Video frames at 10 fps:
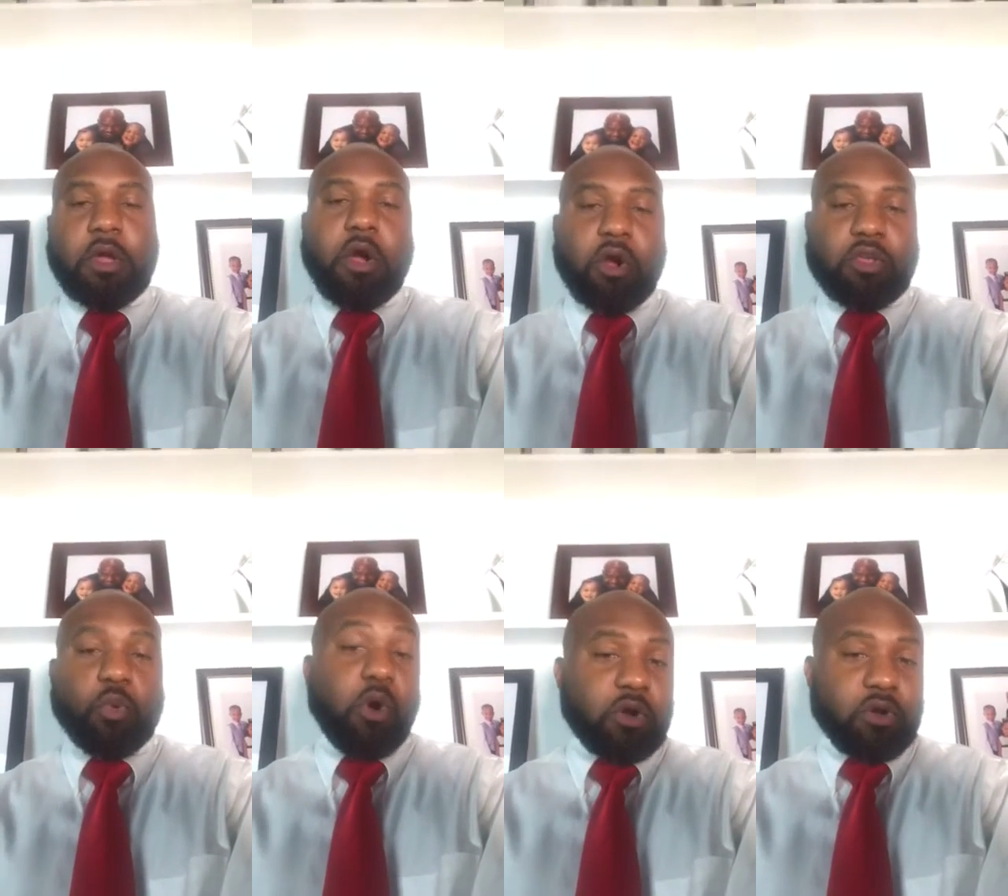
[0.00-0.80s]
Are you
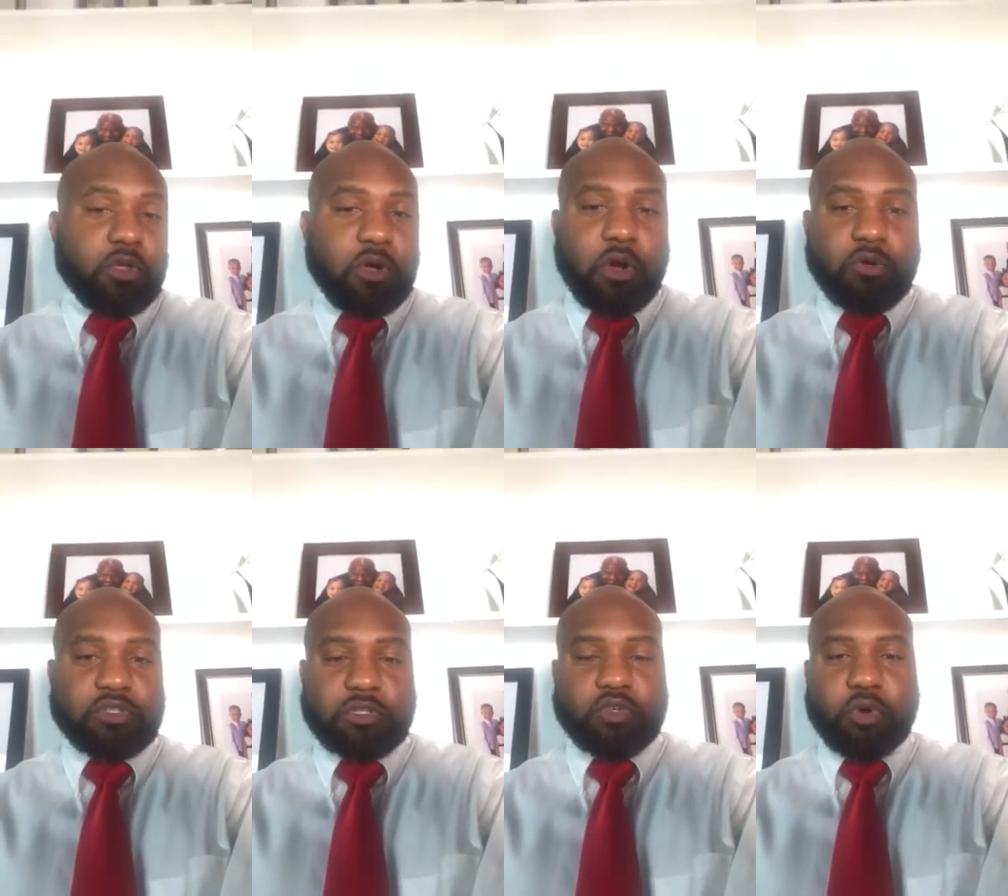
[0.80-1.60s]
working on your goals
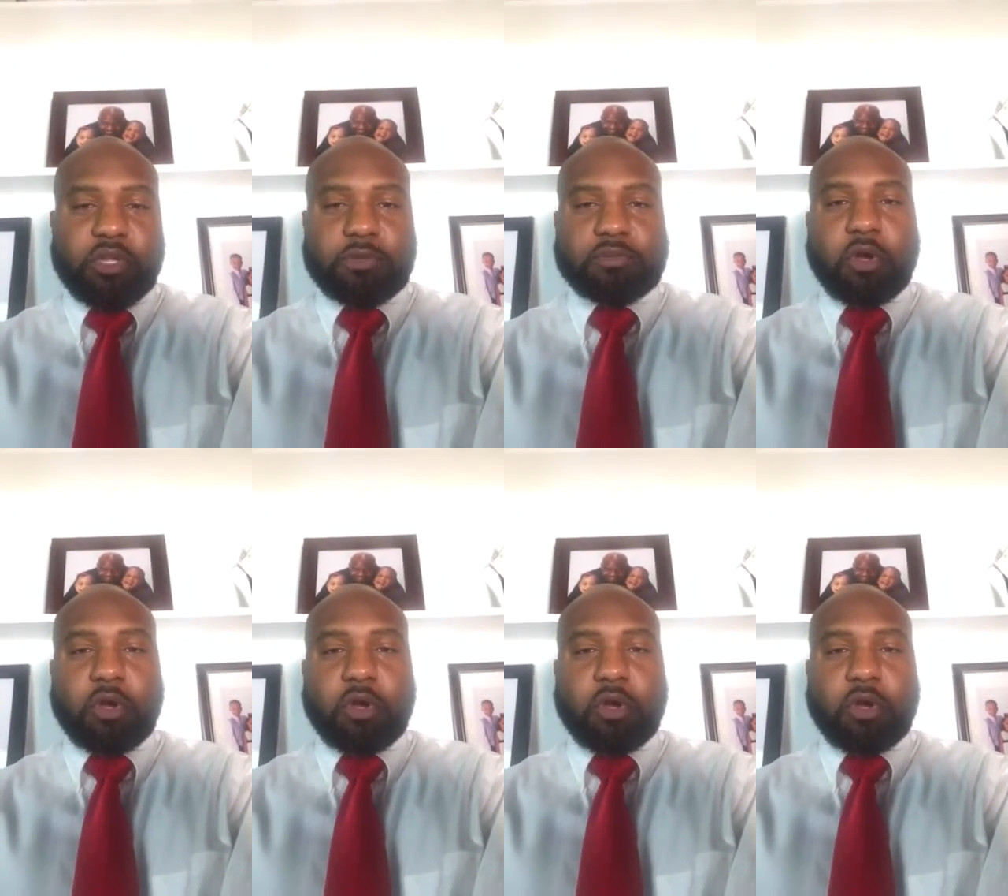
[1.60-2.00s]
and dreams?